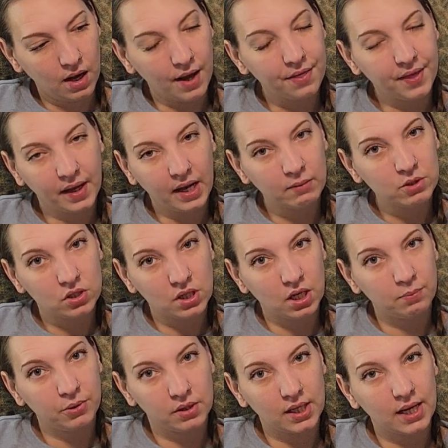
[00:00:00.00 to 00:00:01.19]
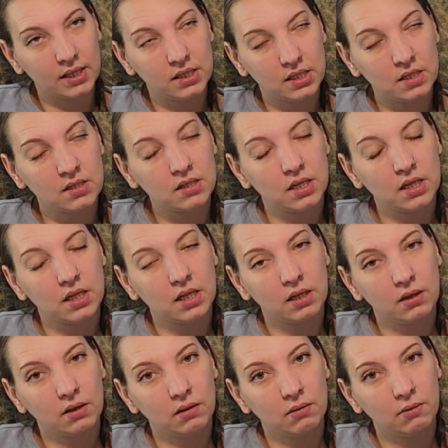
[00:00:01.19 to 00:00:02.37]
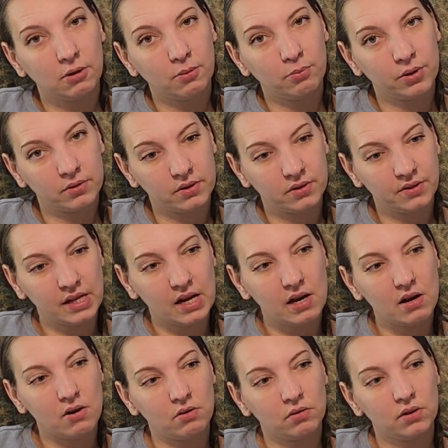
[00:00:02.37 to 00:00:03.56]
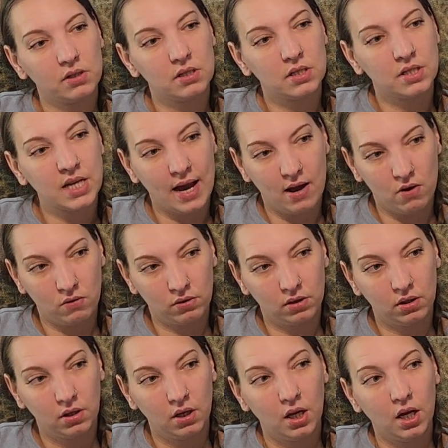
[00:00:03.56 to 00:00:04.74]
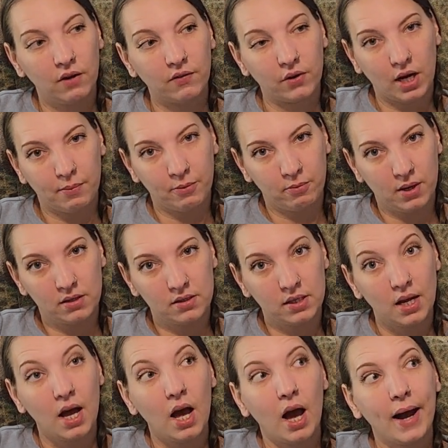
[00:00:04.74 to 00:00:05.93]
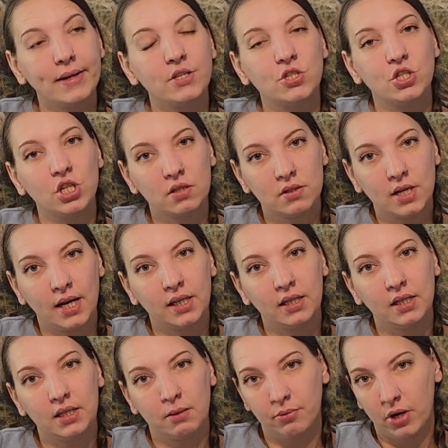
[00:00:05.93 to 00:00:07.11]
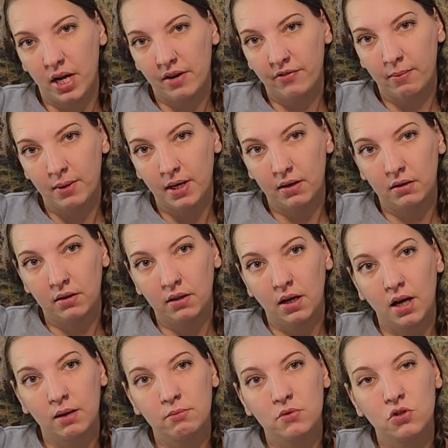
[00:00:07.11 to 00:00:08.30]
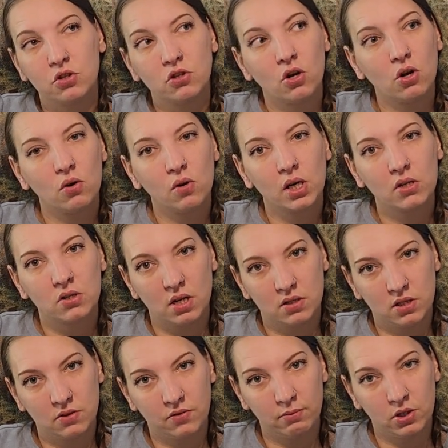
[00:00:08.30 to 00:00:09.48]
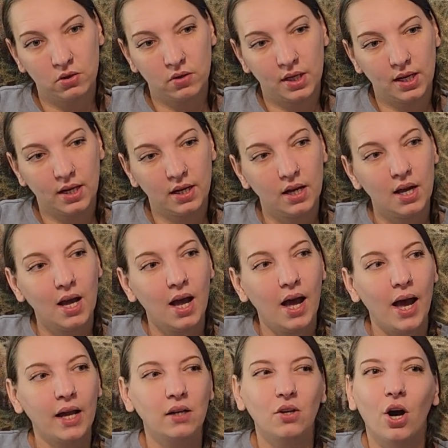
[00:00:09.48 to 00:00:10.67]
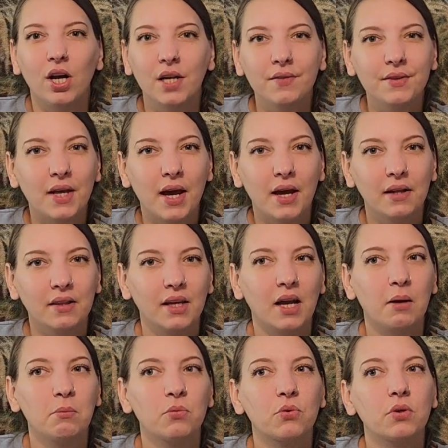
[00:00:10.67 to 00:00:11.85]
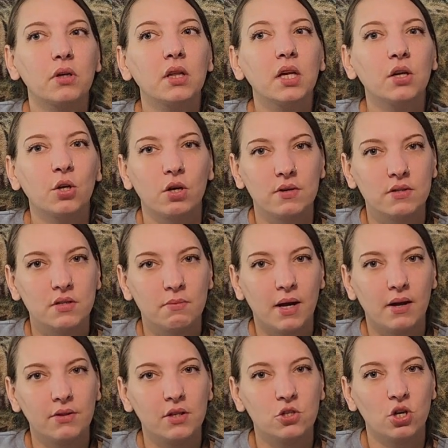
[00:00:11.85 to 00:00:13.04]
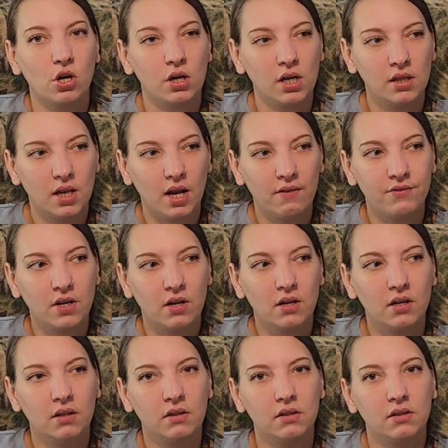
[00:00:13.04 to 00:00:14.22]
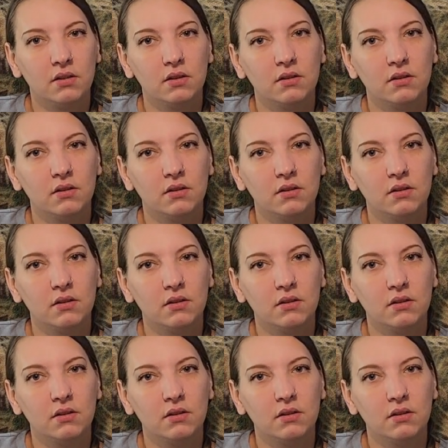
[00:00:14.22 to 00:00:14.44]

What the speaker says: think I'm just going to put that Disney Princess Sal down for a couple months. I just kind of need a break from it. I'm so exhausted from doing it. And not even that, like, I'm really nervous about the charting that I've done